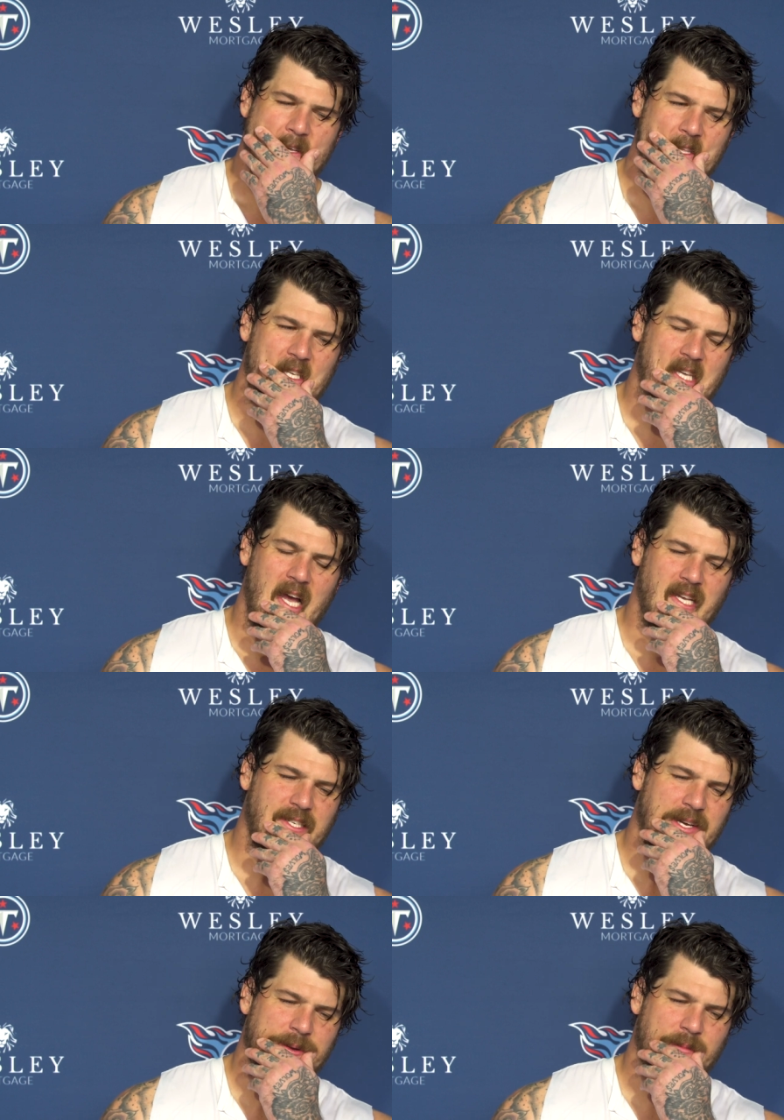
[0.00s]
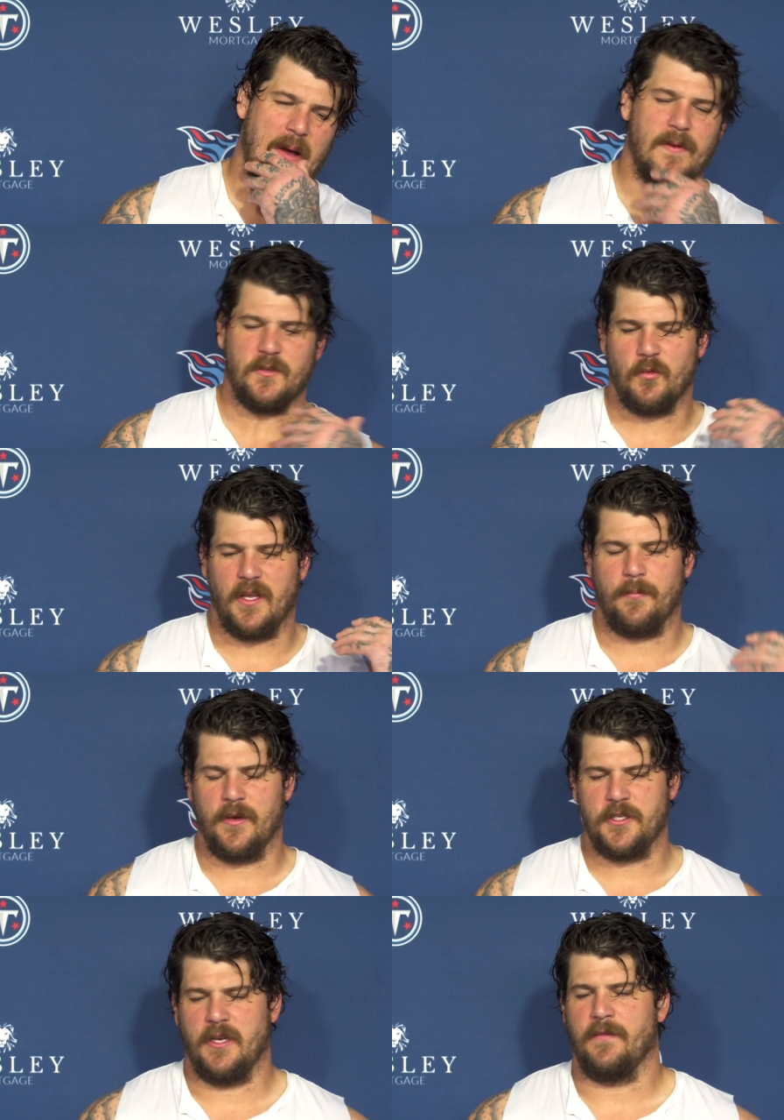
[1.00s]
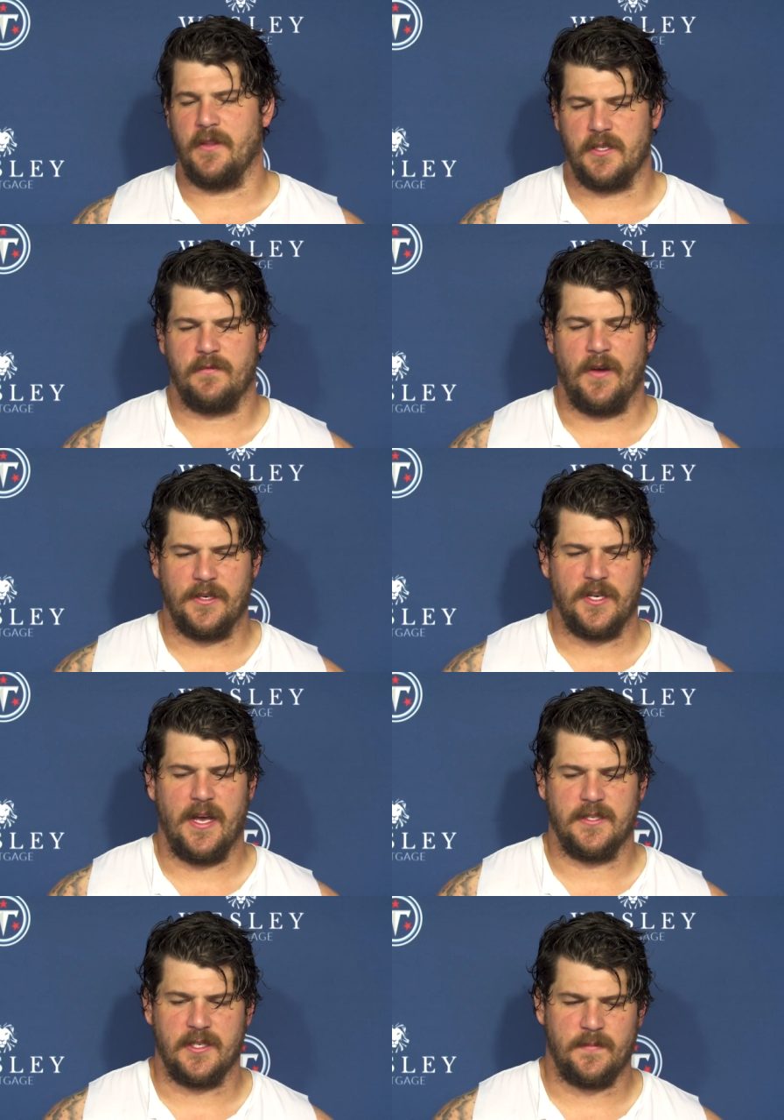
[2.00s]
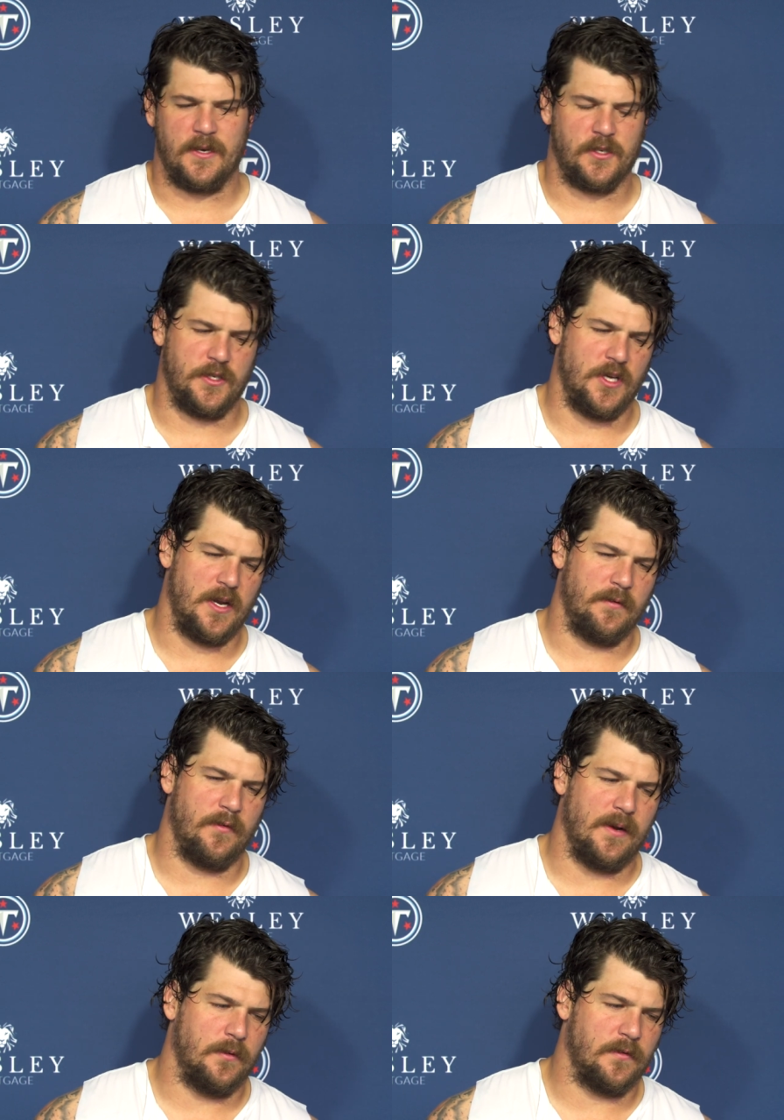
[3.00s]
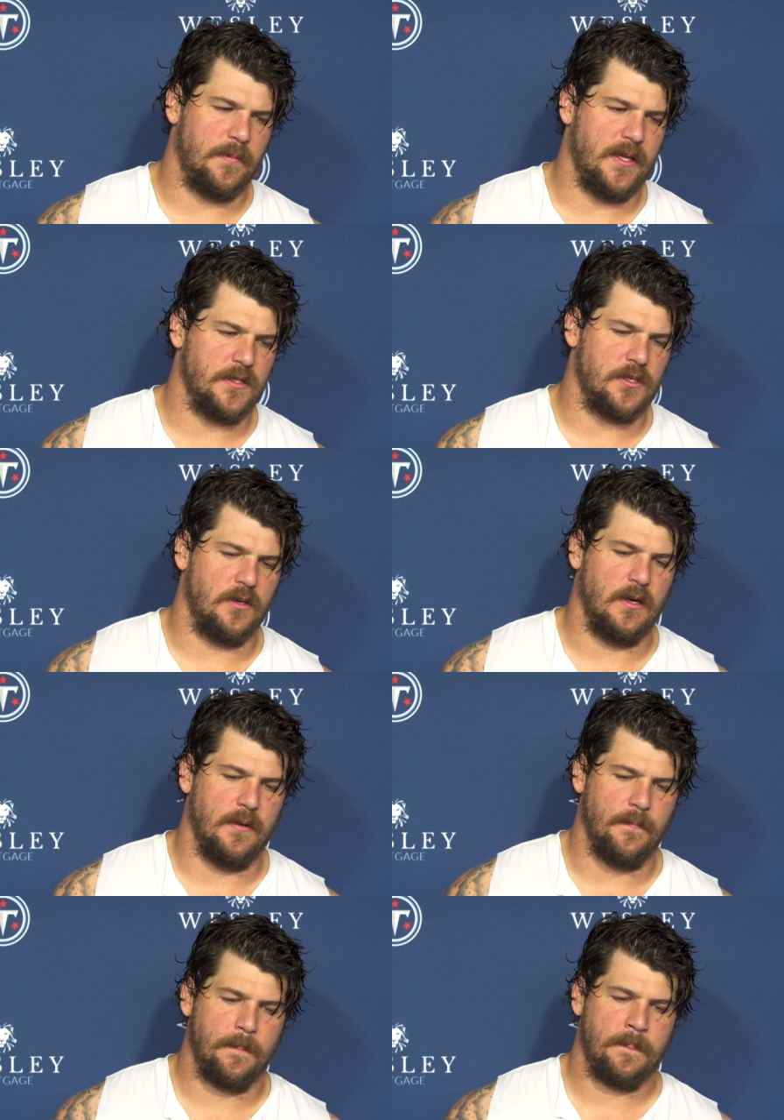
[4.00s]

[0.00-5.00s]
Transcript: these guys, I'm just really appreciative for this franchise, and especially John and Vrabel for being so,